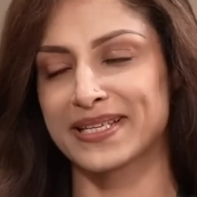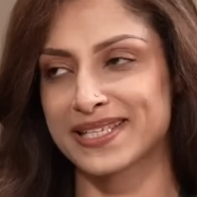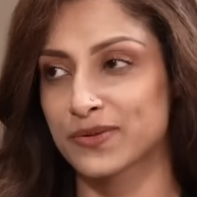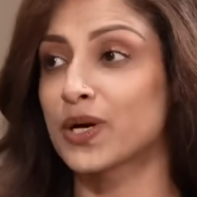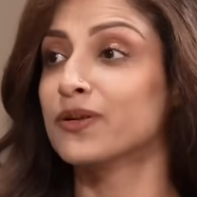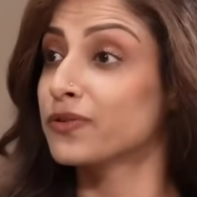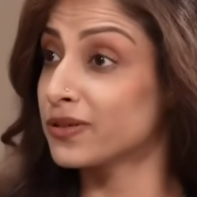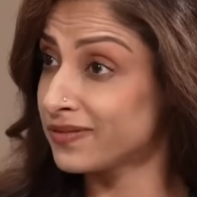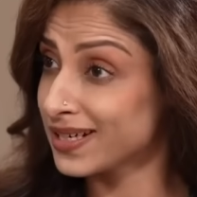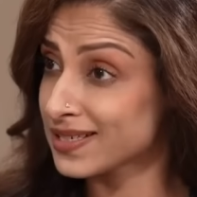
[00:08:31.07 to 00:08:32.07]
that's a wonderful
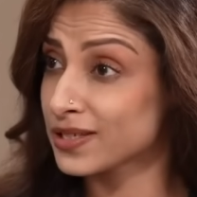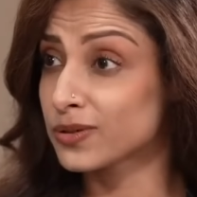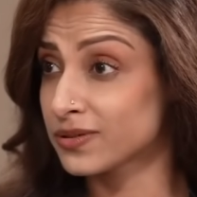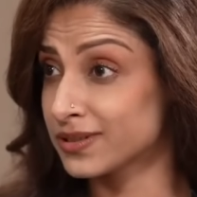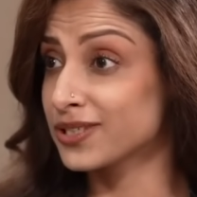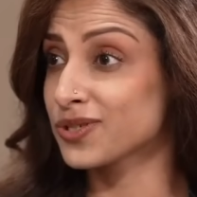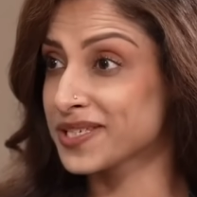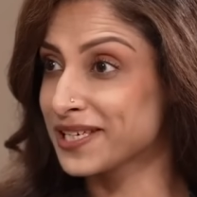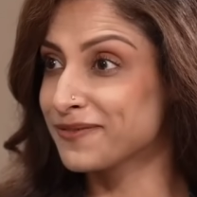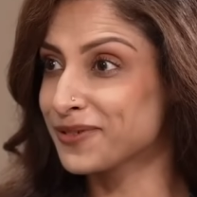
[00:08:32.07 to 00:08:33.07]
advice that your teachers
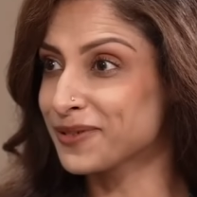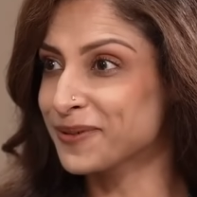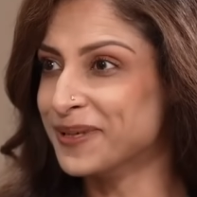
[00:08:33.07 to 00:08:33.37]
gave to you.